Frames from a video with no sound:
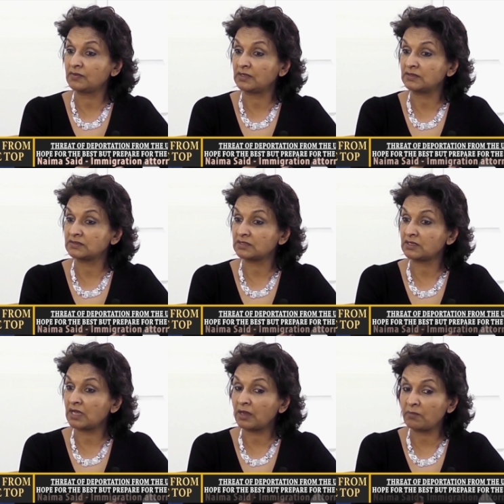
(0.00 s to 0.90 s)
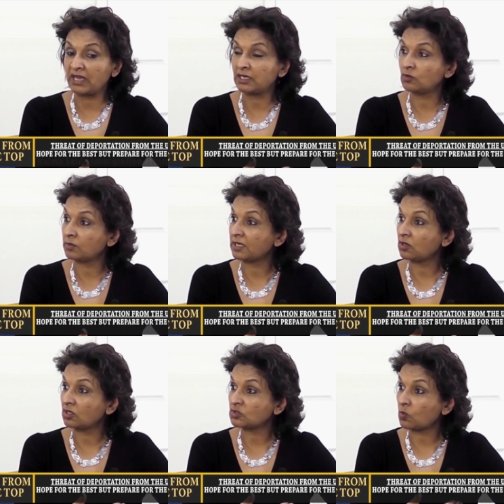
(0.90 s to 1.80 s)
These young men and women
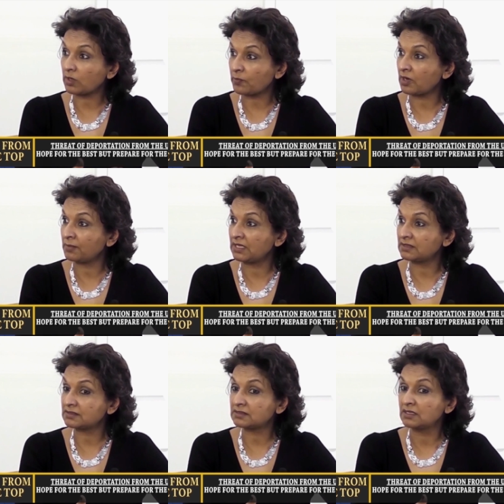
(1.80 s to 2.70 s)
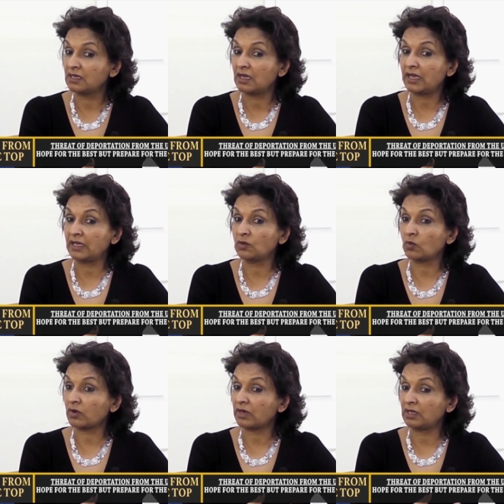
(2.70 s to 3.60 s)
got work permits and
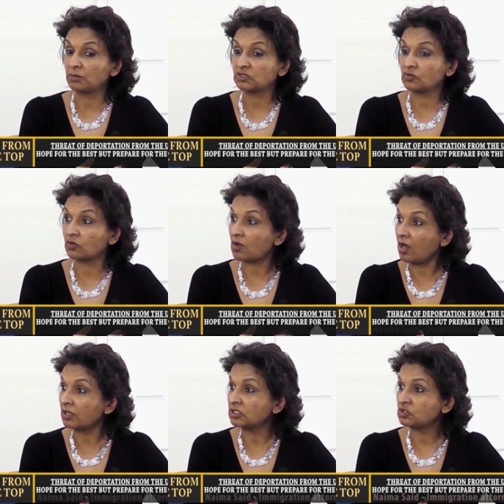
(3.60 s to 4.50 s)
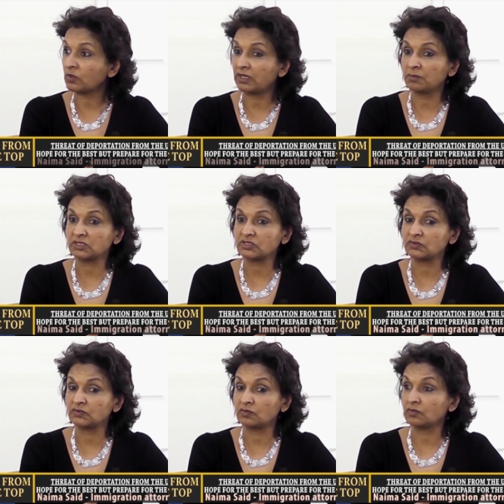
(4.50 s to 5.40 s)
were able to go to college, were able
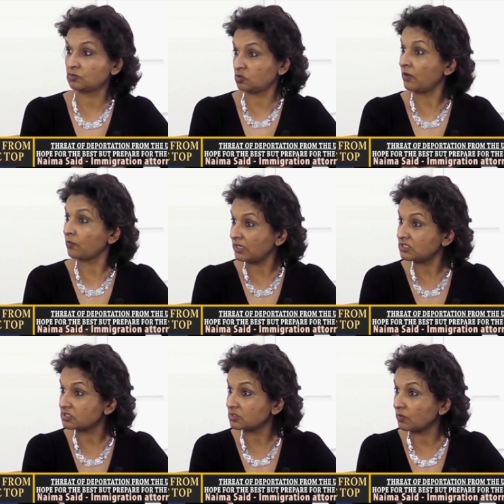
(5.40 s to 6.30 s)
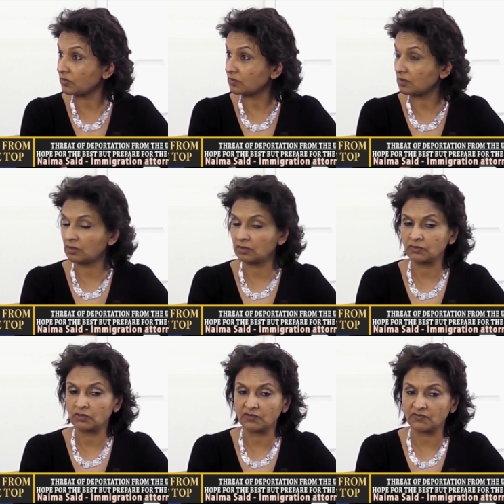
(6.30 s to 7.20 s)
to register with
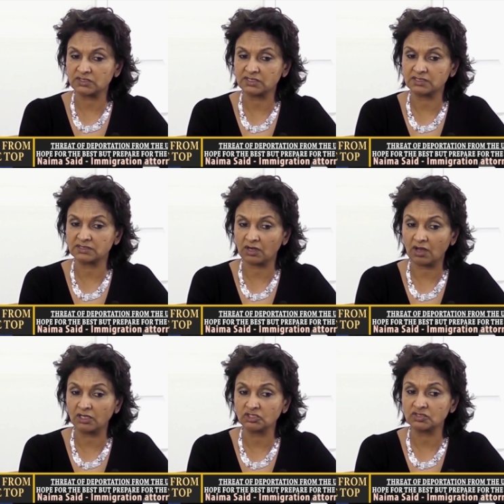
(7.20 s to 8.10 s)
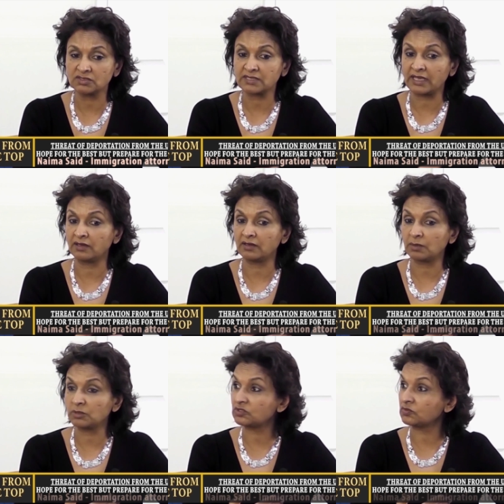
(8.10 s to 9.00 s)
universities and colleges, and
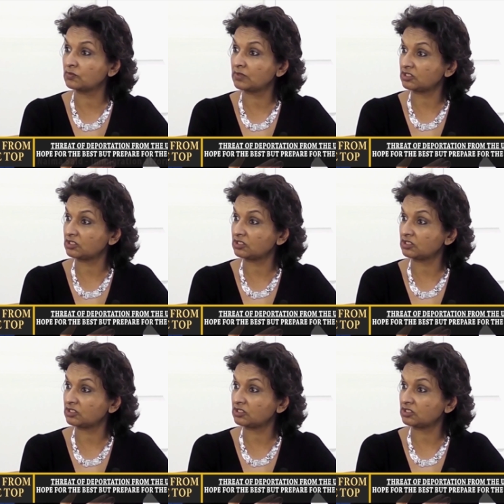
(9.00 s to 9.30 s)
able to